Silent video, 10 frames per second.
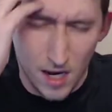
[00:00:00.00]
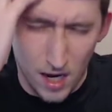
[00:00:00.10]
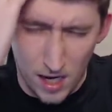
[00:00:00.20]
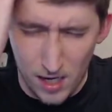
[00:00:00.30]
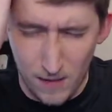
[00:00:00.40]

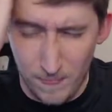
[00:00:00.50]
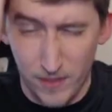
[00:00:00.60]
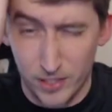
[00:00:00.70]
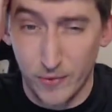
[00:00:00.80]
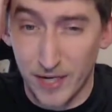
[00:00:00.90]
Uh,
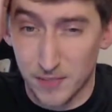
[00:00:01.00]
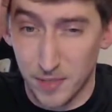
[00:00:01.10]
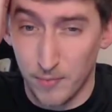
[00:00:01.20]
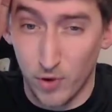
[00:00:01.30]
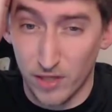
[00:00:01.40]
she wakes up in
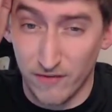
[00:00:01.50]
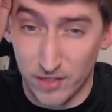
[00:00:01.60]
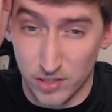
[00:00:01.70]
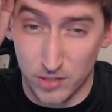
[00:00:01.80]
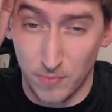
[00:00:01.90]
the morning.
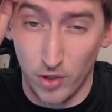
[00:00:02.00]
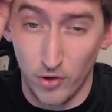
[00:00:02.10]
There's a small